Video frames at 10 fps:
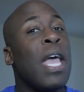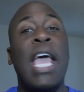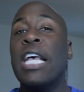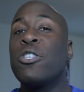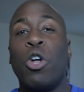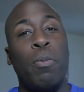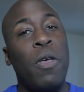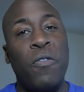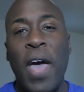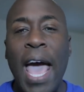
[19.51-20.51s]
It's going to
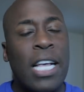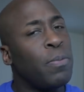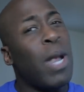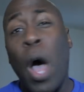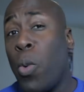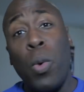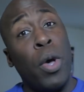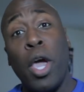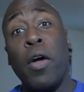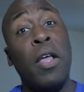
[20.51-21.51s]
be fast, but I
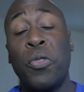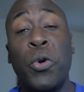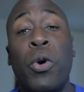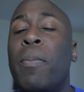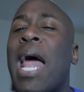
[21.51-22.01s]
won't hurry through it.